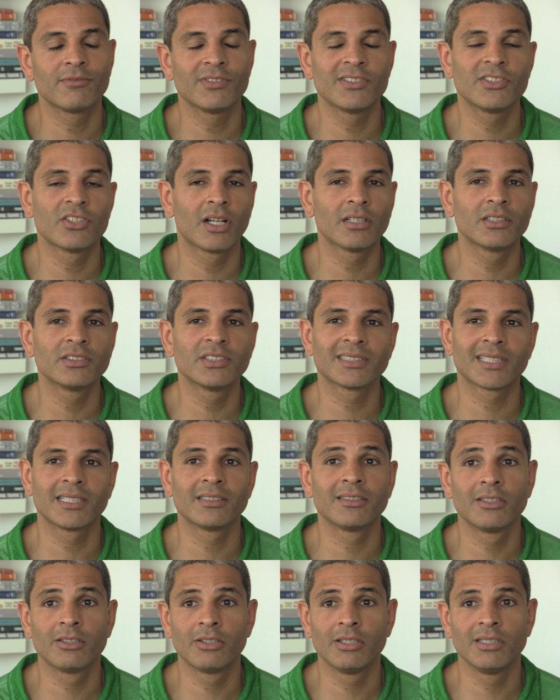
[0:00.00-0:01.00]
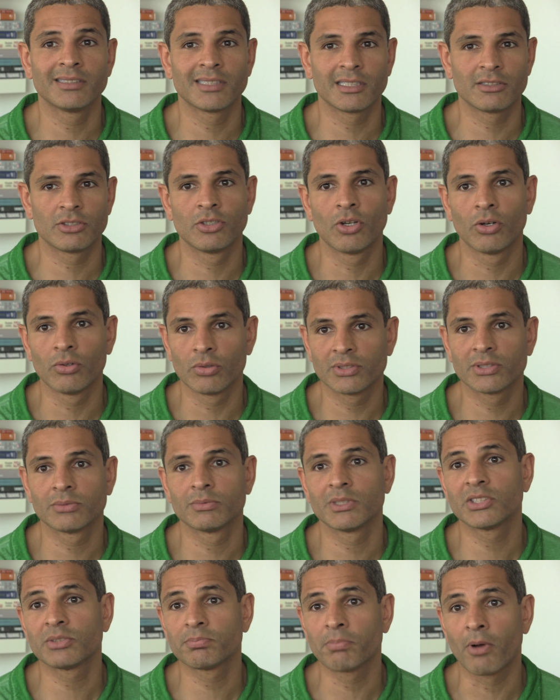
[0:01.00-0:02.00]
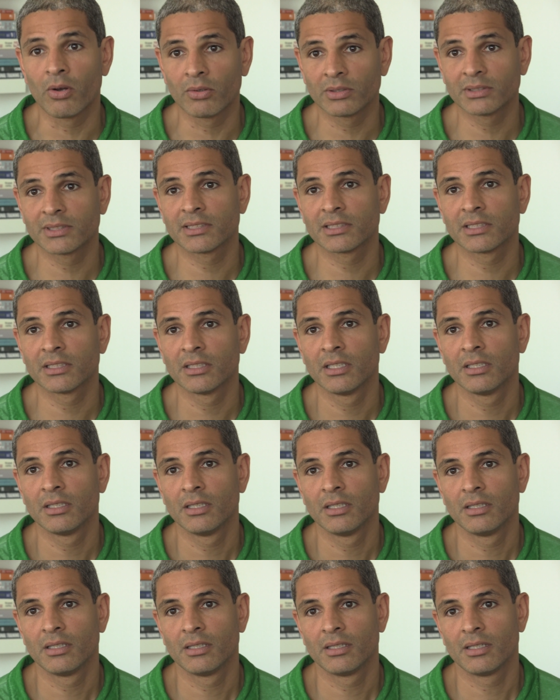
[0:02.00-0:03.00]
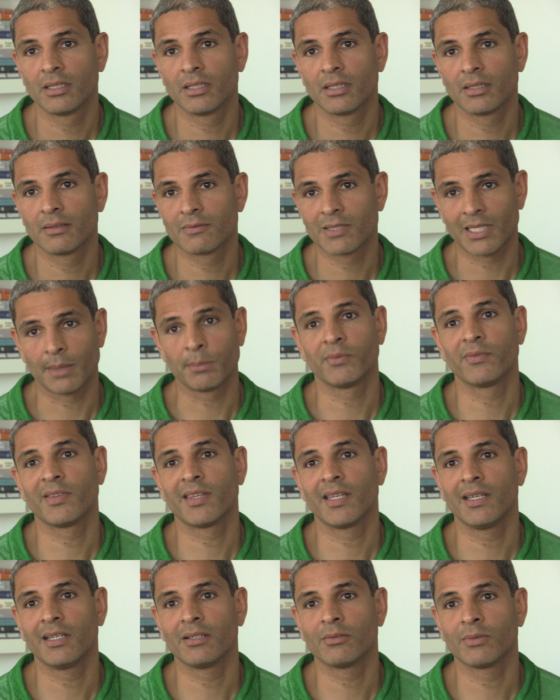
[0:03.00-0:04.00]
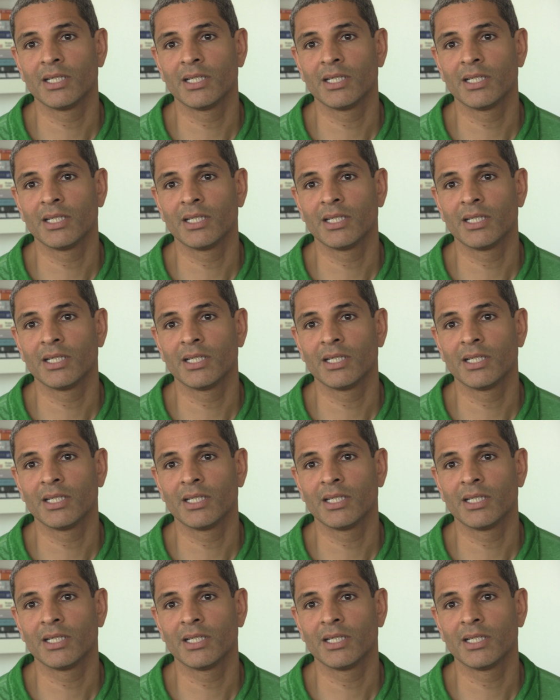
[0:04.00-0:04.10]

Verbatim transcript: physiology is, like, is a dose response uh, type of thing.